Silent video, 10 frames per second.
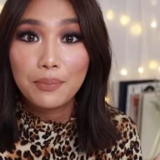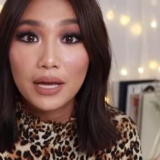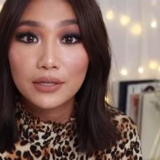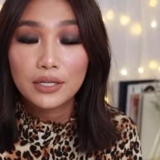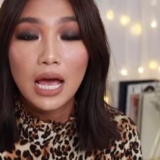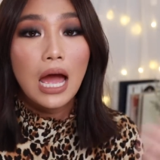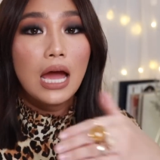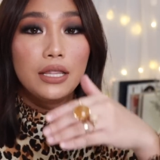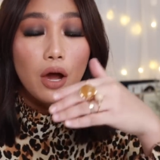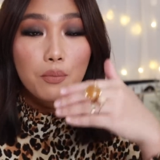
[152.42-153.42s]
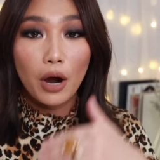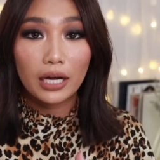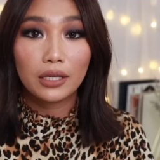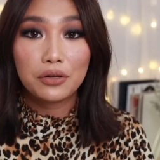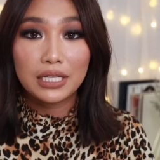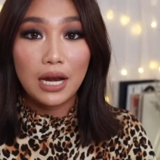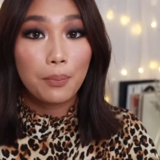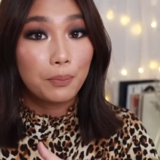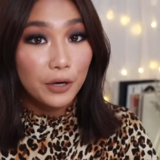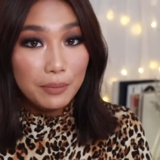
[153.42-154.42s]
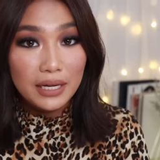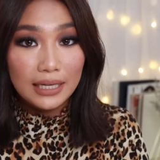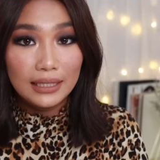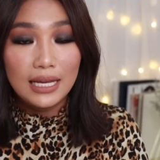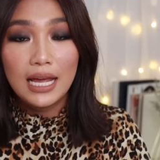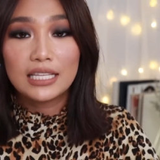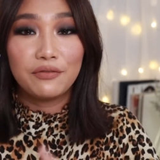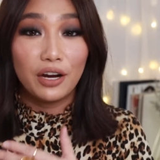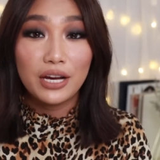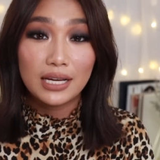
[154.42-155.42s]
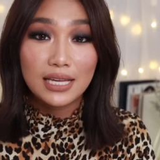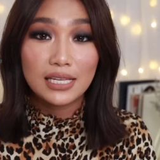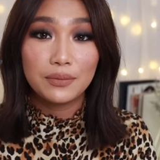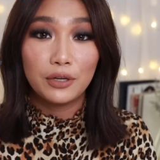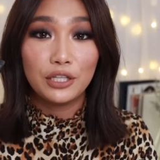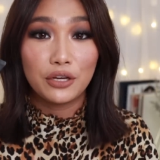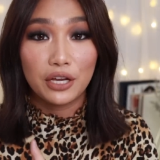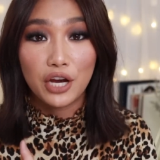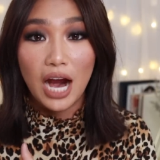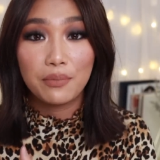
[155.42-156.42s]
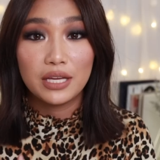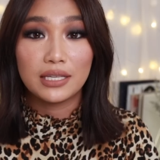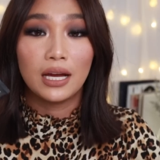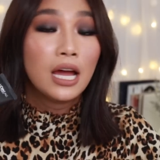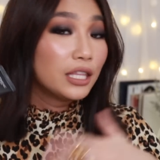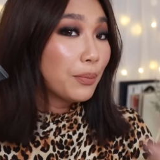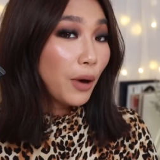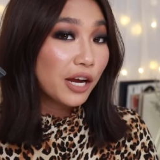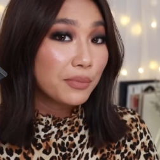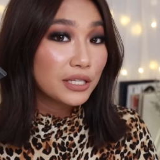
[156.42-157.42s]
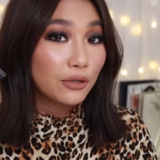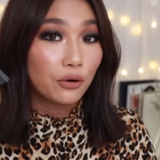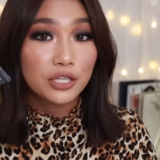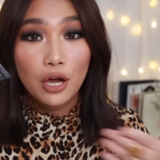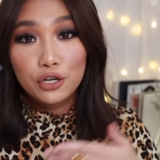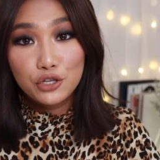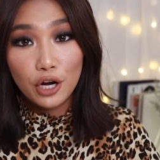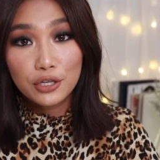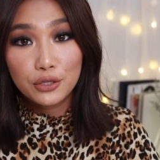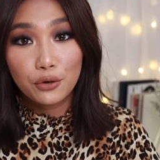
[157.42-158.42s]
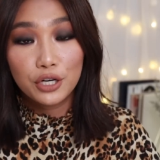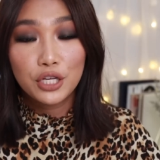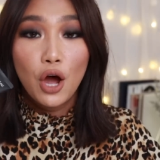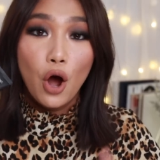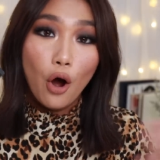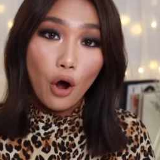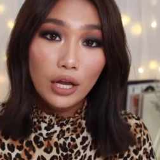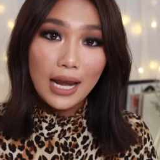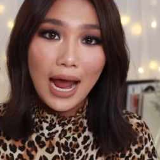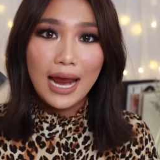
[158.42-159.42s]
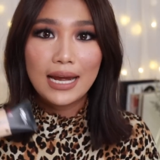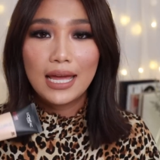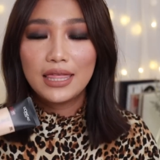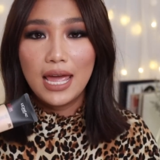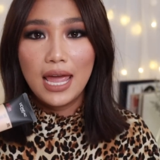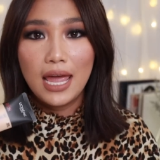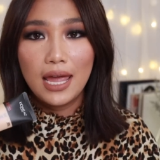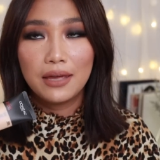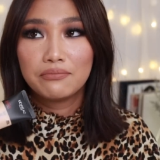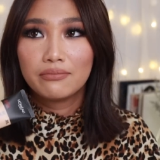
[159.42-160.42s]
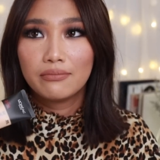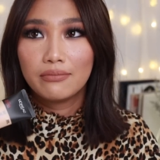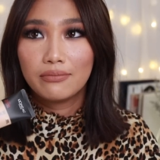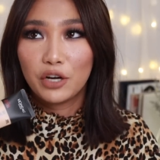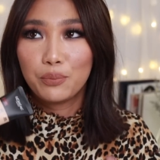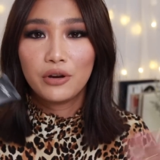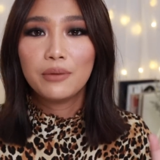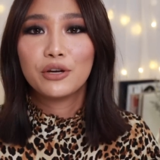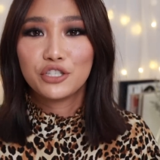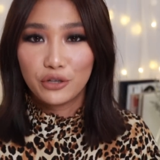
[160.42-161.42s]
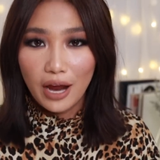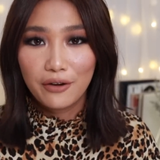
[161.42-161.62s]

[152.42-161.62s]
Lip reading: pesos. Nag-markdown sila permanently. It's very accessible. You can grab this at department stores, drug stores, online, they're pretty much